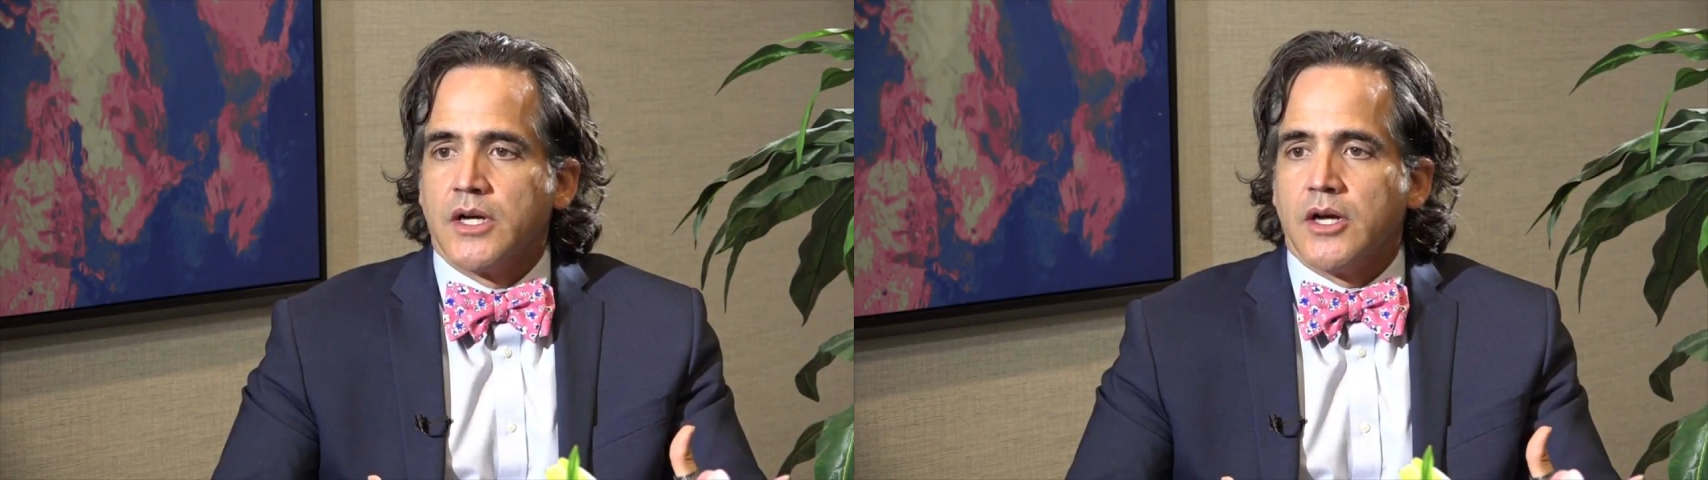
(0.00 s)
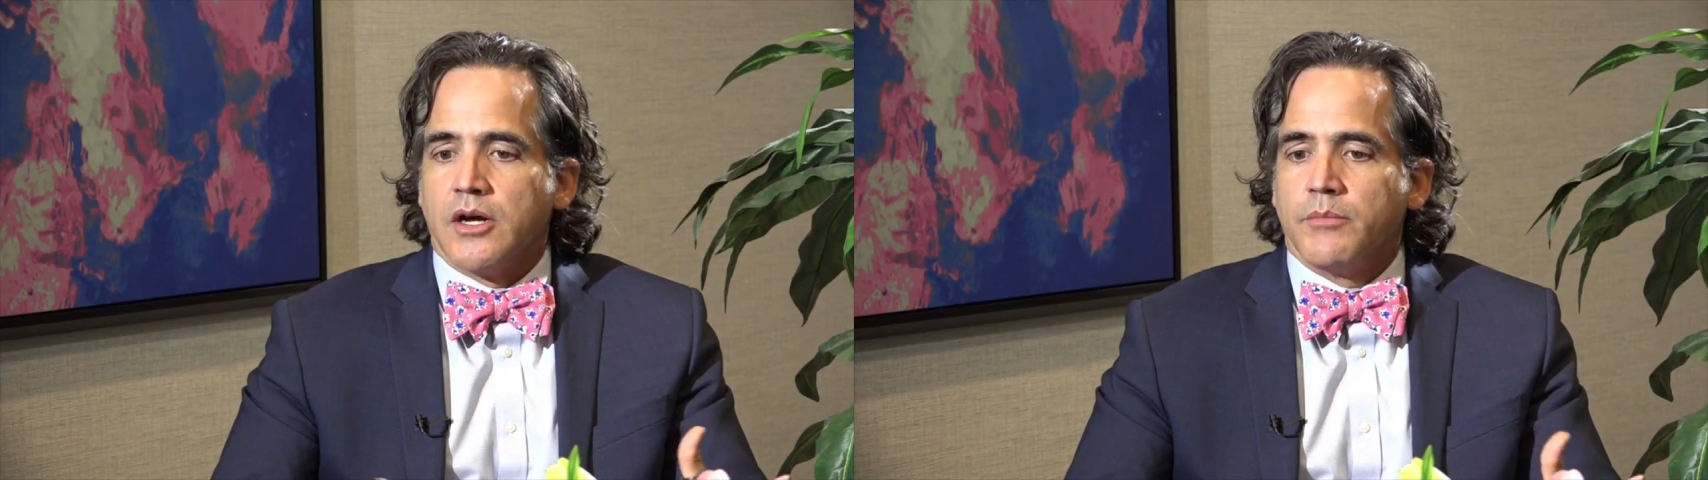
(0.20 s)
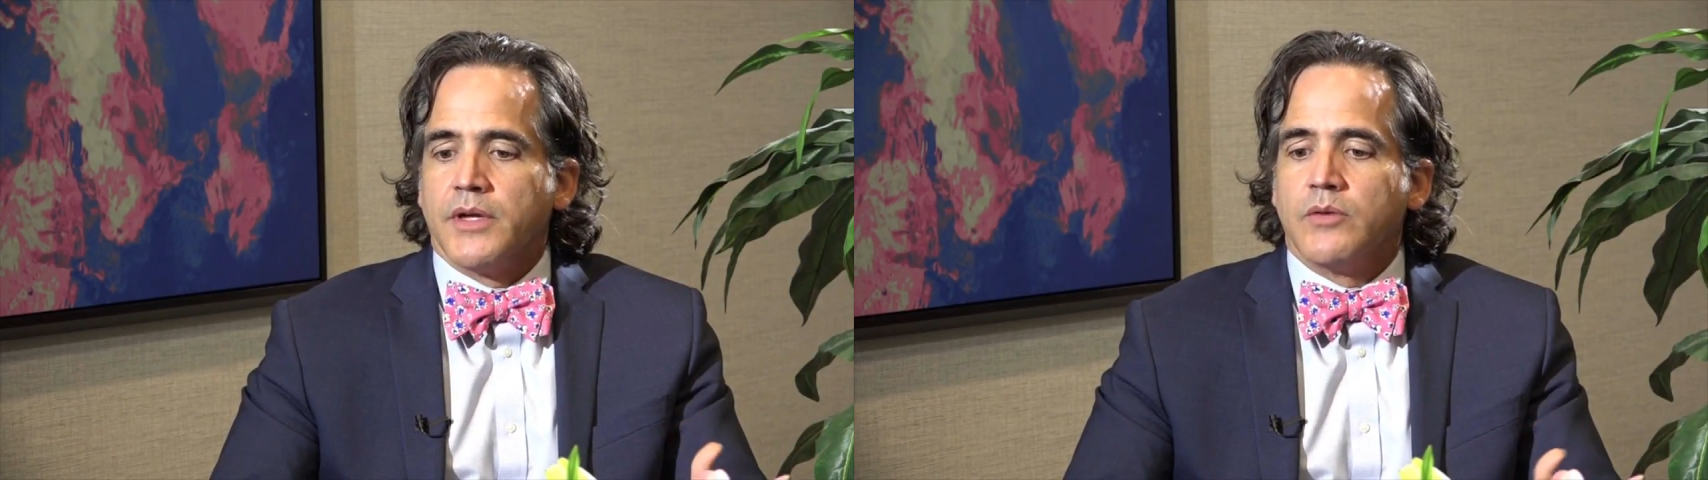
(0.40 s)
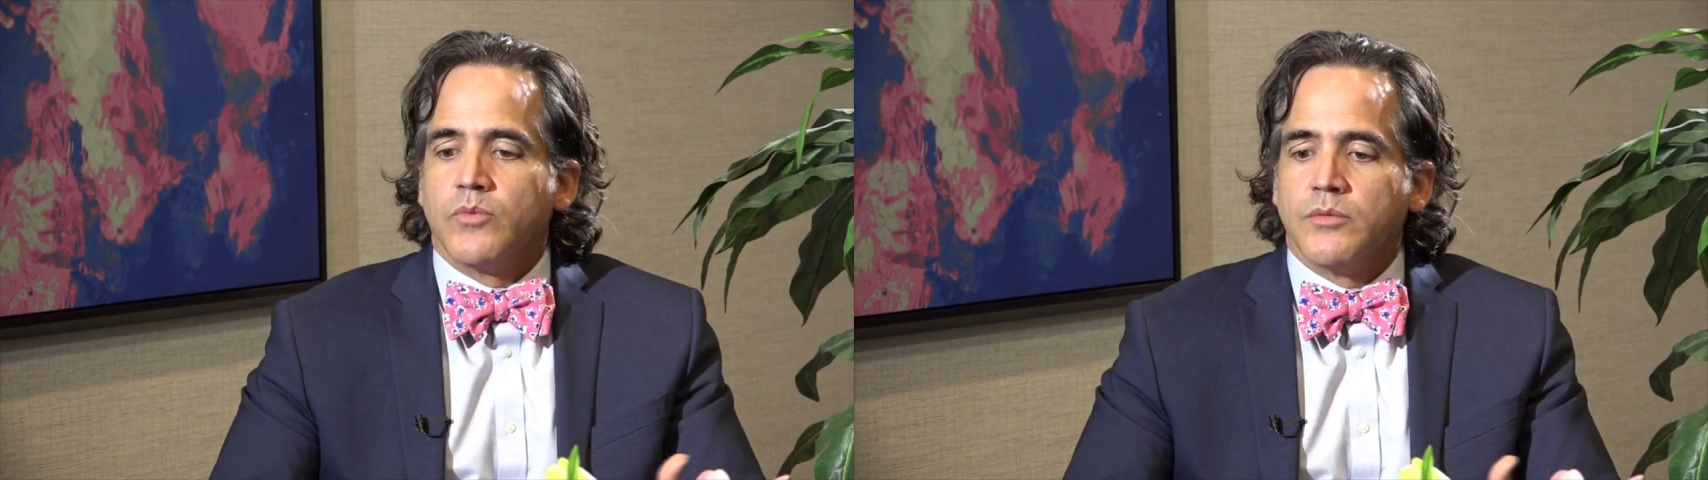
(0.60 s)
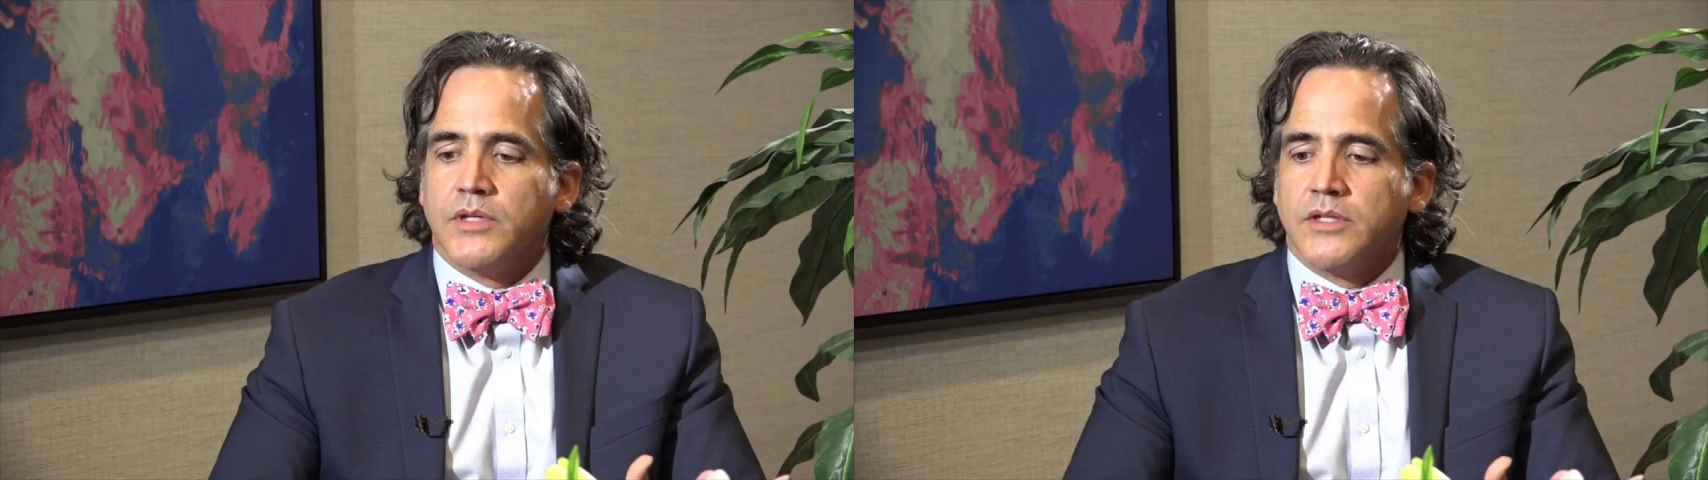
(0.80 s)
And
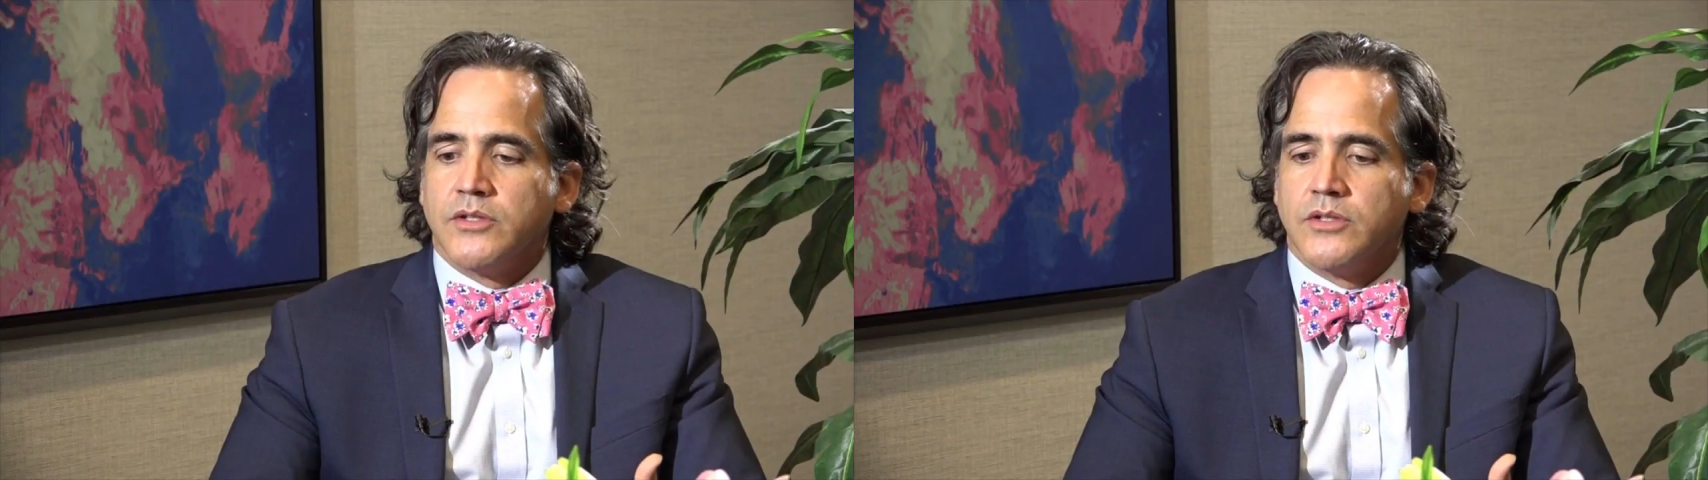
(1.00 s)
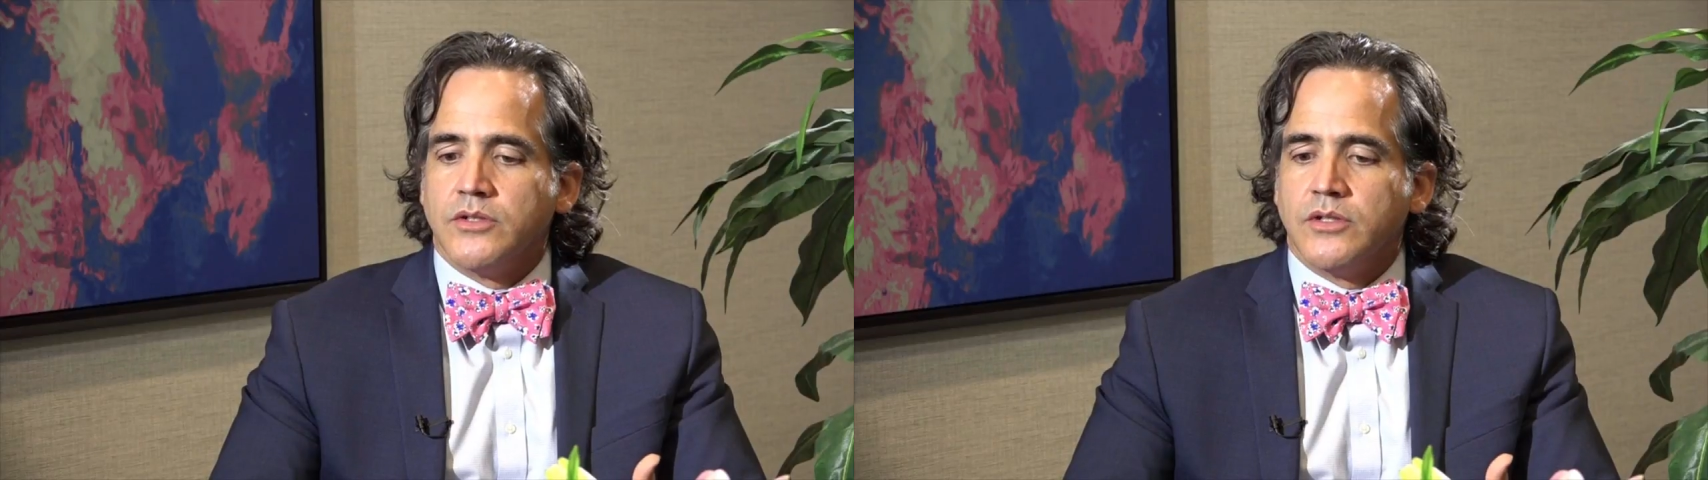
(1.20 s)
women